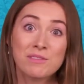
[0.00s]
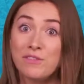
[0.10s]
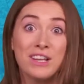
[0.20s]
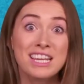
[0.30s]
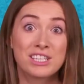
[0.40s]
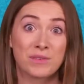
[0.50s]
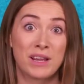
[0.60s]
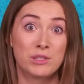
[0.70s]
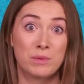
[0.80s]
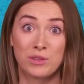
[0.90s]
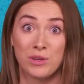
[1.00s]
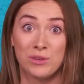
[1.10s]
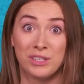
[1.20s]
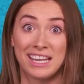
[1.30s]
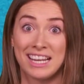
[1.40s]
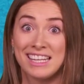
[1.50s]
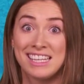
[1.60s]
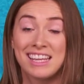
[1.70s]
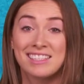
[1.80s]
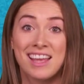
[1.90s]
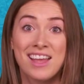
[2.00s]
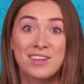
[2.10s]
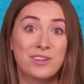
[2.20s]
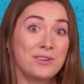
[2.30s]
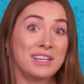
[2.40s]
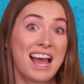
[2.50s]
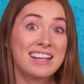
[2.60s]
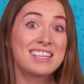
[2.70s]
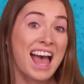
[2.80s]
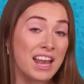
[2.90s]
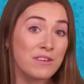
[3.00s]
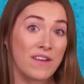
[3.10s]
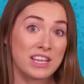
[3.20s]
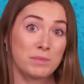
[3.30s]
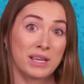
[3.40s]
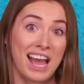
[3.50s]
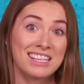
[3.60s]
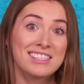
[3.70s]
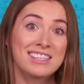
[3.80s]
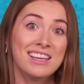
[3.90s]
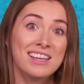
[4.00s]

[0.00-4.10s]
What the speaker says: Fully integrates with Google Analytics, Google Ads and Facebook Ads.